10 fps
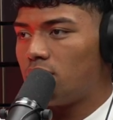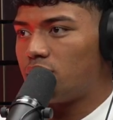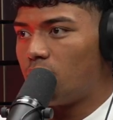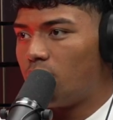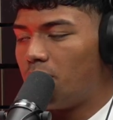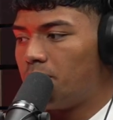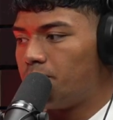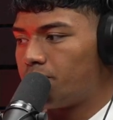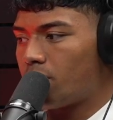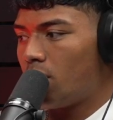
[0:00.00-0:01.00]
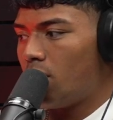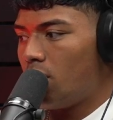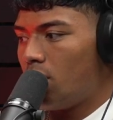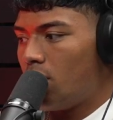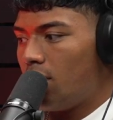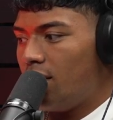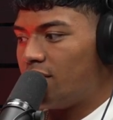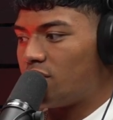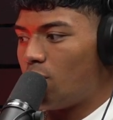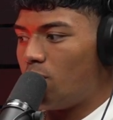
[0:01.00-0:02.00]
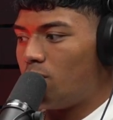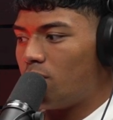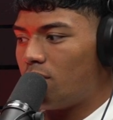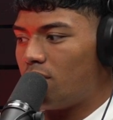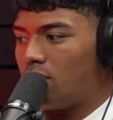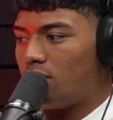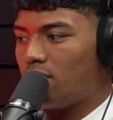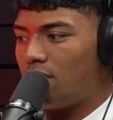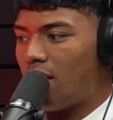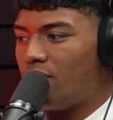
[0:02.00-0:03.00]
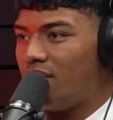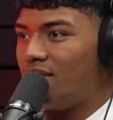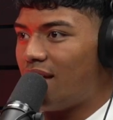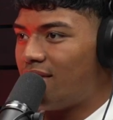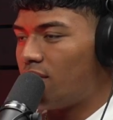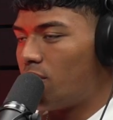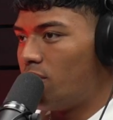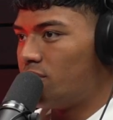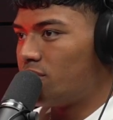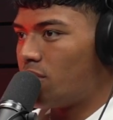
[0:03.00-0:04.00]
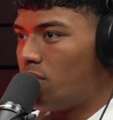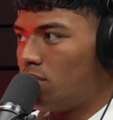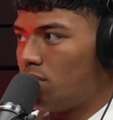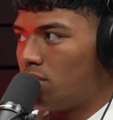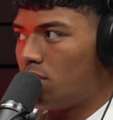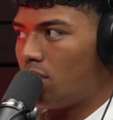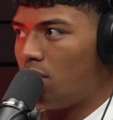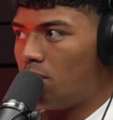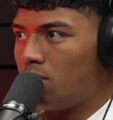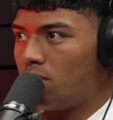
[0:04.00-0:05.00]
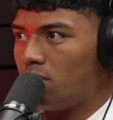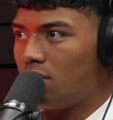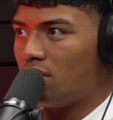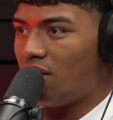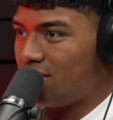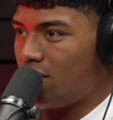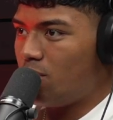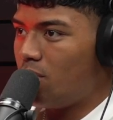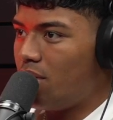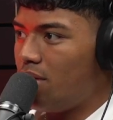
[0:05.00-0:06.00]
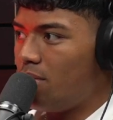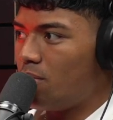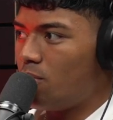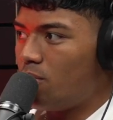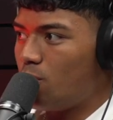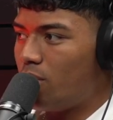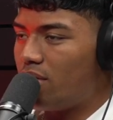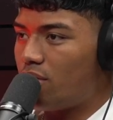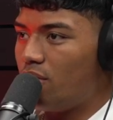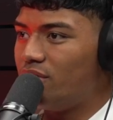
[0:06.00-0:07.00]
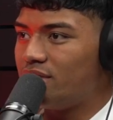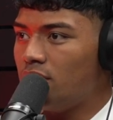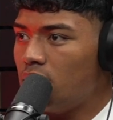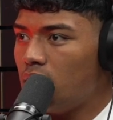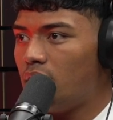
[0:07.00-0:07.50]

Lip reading: So so every year they take turns. So last year we went to New Zealand,